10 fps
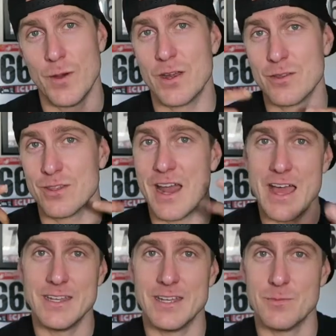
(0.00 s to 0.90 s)
better than
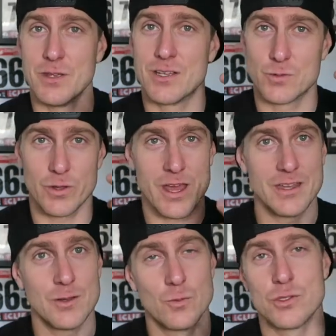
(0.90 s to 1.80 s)
I did, because what I
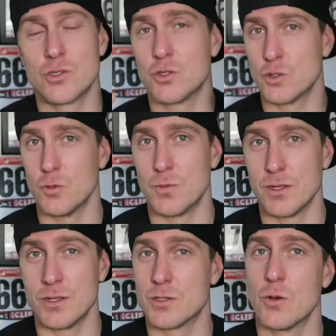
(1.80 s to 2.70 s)
did was
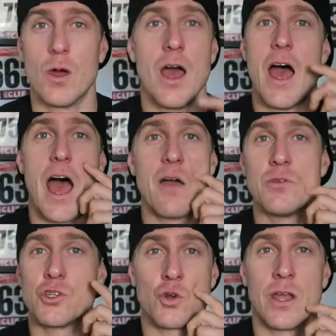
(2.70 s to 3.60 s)
stupid. So I've
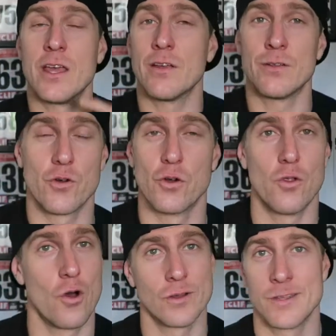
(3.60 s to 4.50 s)
been training for a
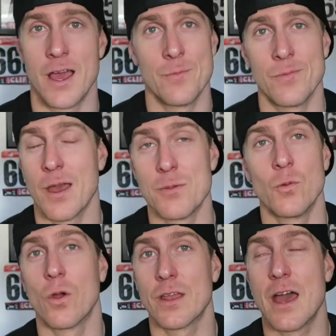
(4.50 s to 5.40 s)
long time. I've
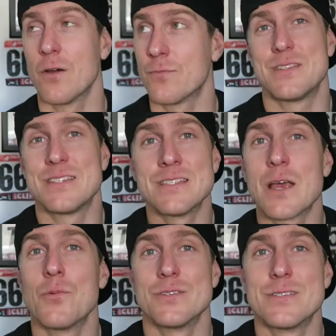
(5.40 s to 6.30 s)
been working out since
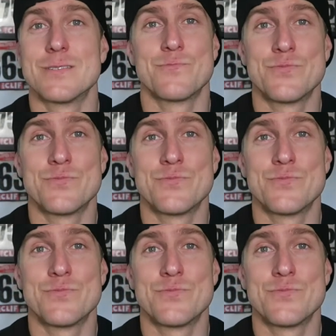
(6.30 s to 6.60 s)
I was